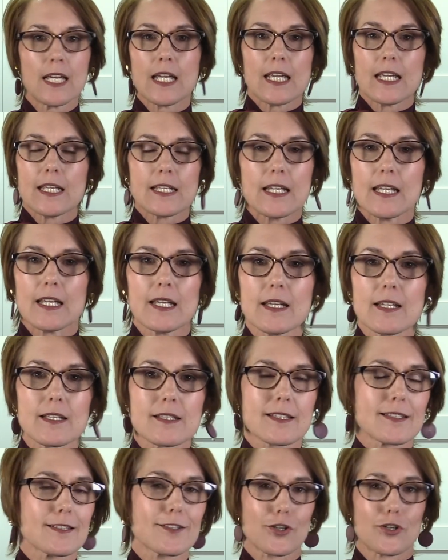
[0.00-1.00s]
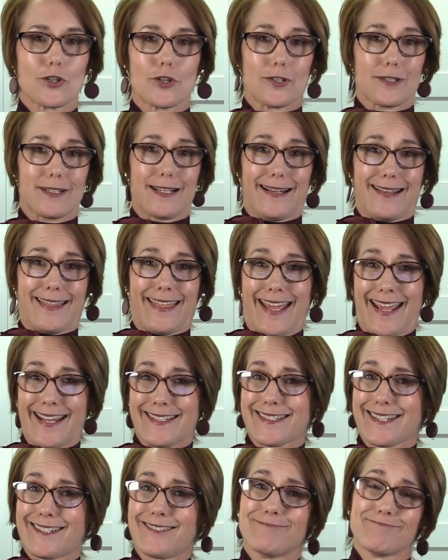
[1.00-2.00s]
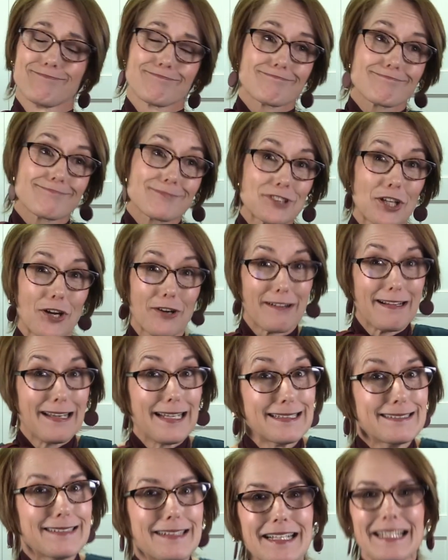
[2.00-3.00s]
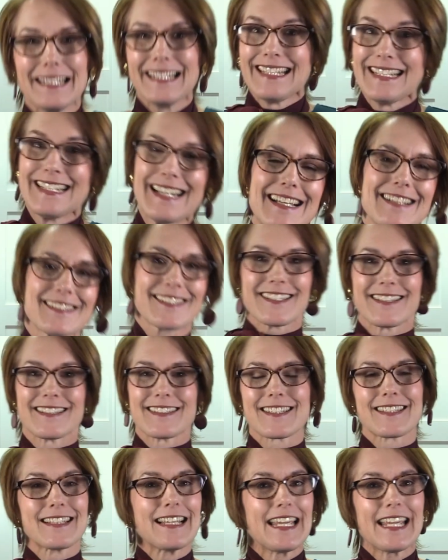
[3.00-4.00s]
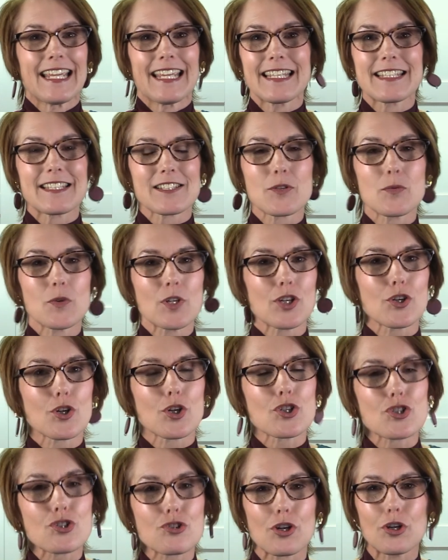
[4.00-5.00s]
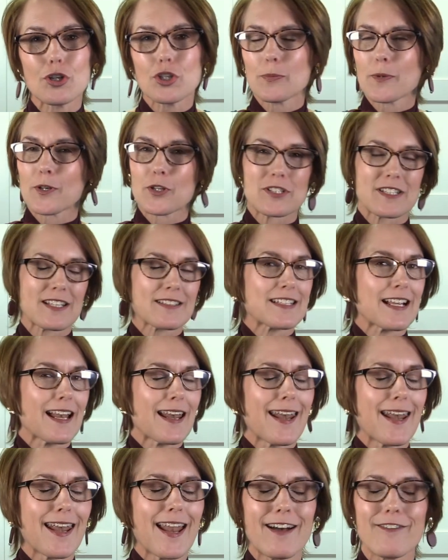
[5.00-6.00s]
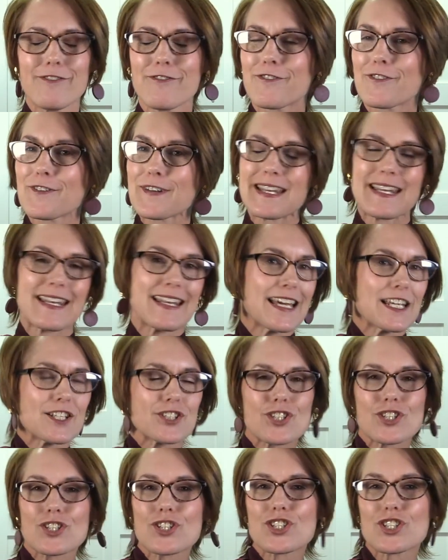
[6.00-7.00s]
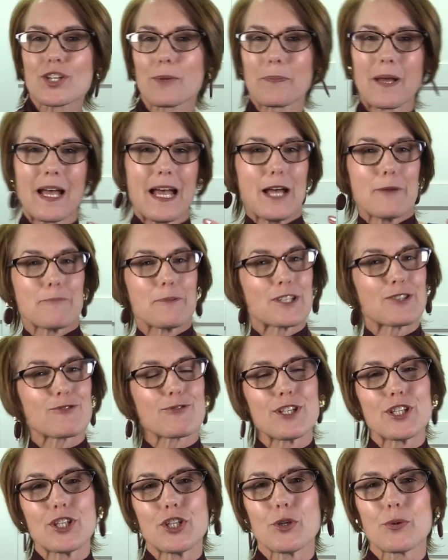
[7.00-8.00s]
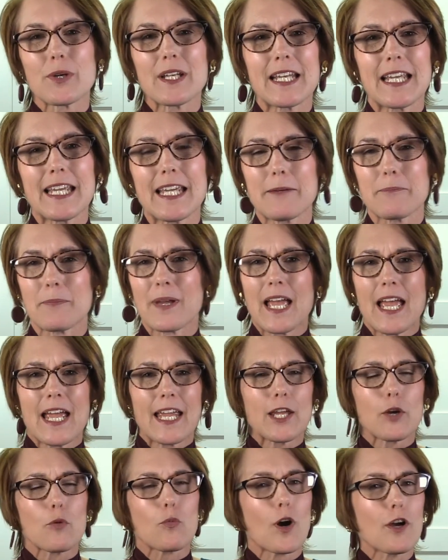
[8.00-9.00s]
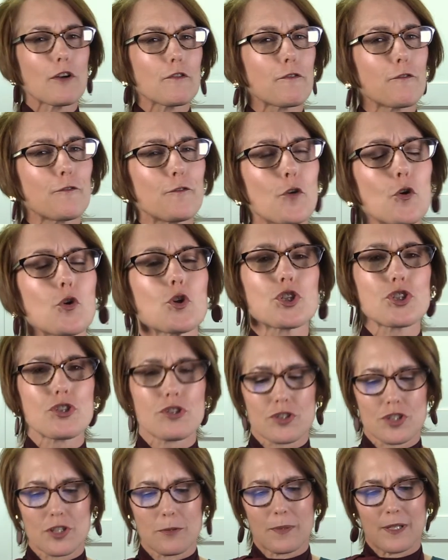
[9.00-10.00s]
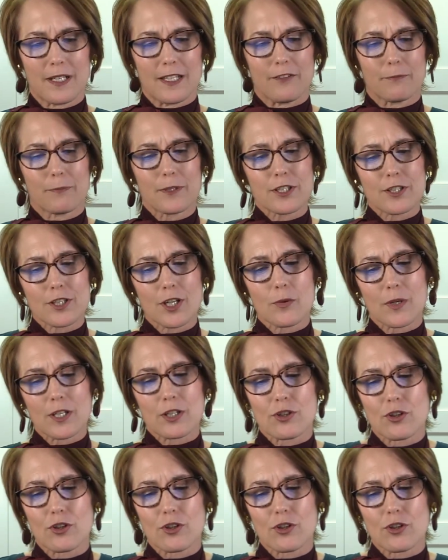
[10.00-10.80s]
He isn't a God like that. Sorry, he doesn't want to control you, because it's a love relationship between you and him. He won't force you to believe. But you know what?